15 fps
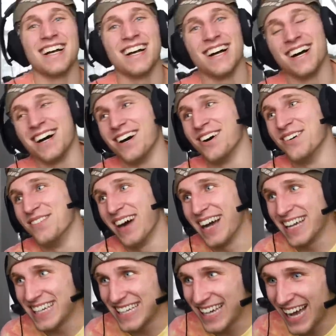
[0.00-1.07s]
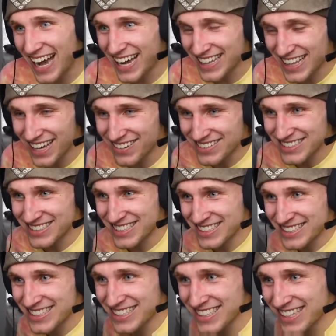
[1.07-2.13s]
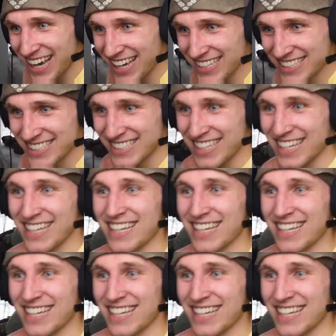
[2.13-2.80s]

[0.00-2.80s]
Oh my god, that was disgusting!